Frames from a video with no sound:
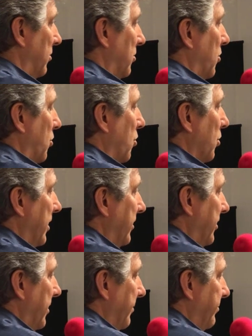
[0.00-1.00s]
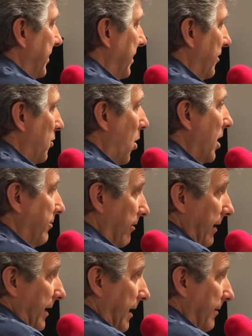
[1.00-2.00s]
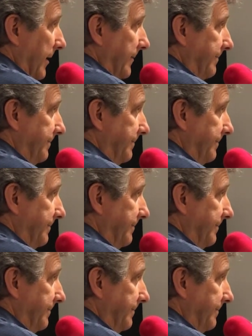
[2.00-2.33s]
Courtney's in a quandary right now, right?